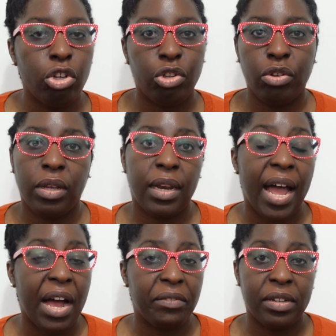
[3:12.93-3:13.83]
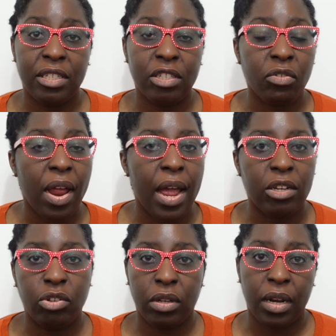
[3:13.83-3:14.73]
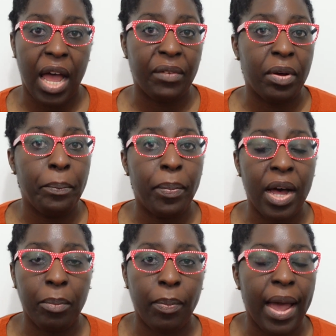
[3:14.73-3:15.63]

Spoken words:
You can have a scratch, you can have a bug